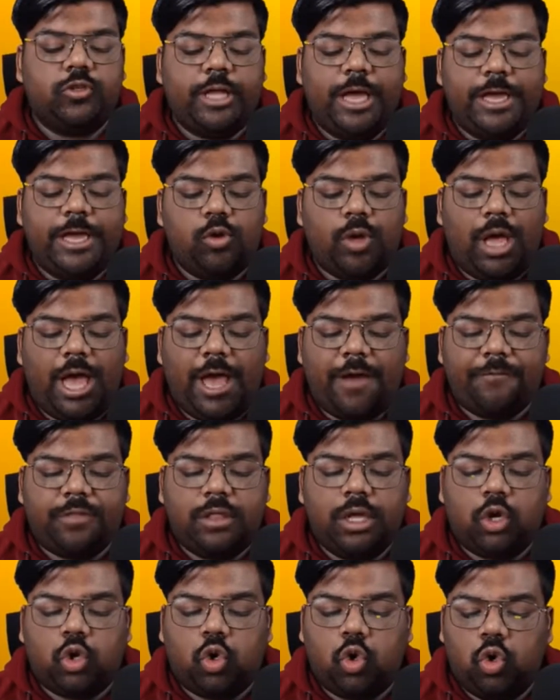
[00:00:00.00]
there you have
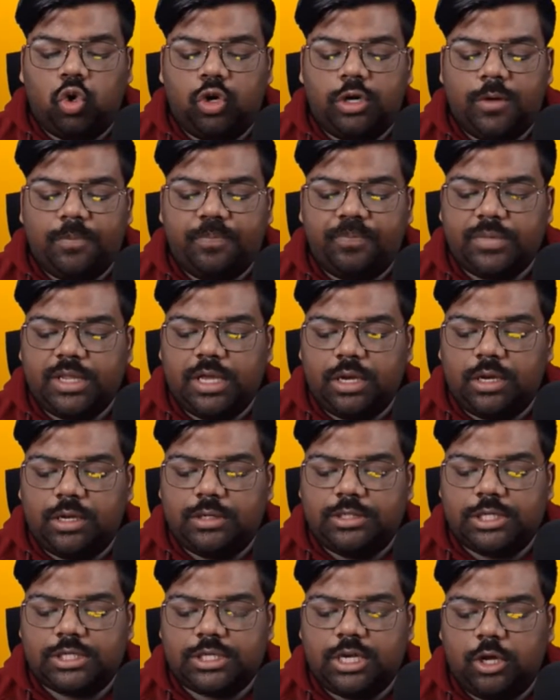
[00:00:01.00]
the code.
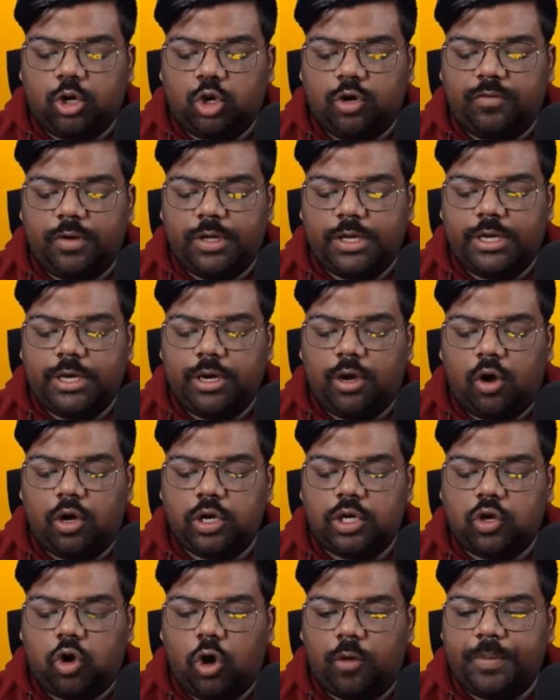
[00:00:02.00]
Just click over here
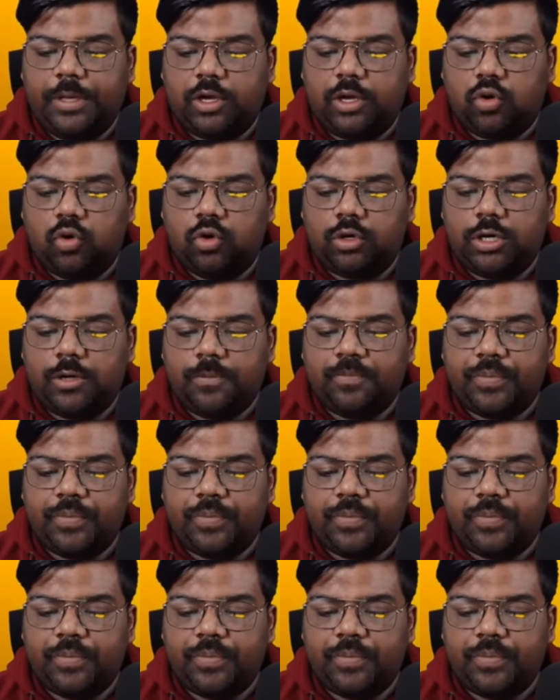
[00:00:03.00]
on copy code.